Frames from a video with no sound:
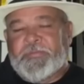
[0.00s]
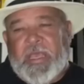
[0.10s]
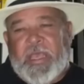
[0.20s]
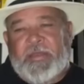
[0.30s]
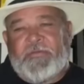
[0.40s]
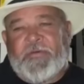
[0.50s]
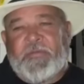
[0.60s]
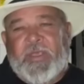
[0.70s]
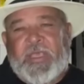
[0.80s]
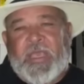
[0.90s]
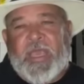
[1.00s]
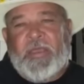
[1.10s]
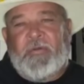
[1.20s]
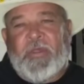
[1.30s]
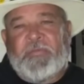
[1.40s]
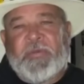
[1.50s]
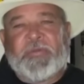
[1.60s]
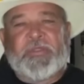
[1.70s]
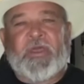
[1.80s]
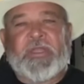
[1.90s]
And for me, I want
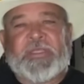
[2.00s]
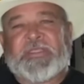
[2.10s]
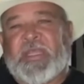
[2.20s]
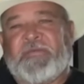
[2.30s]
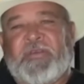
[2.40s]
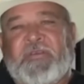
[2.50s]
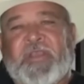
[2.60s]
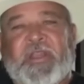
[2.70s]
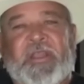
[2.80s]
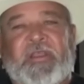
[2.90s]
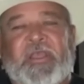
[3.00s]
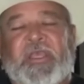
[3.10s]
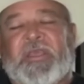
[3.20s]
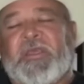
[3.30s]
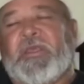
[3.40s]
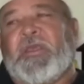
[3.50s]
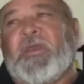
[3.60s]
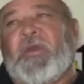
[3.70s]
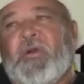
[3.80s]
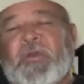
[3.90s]
people to understand very clearly,
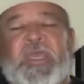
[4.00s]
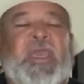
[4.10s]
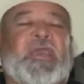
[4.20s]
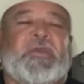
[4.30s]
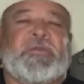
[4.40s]
okay,